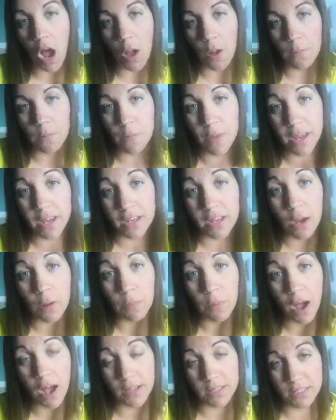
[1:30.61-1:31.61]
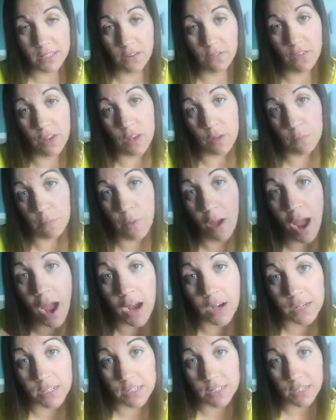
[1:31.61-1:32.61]
make a positive
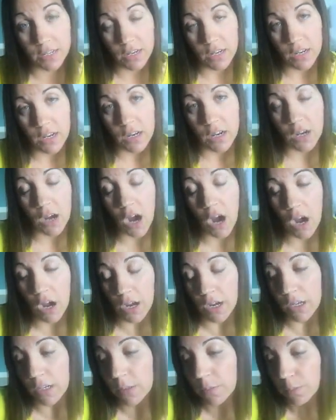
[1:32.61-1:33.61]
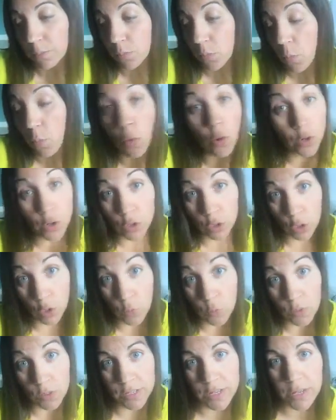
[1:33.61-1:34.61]
impact more
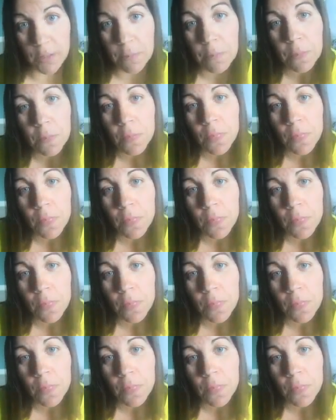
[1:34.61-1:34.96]
globally.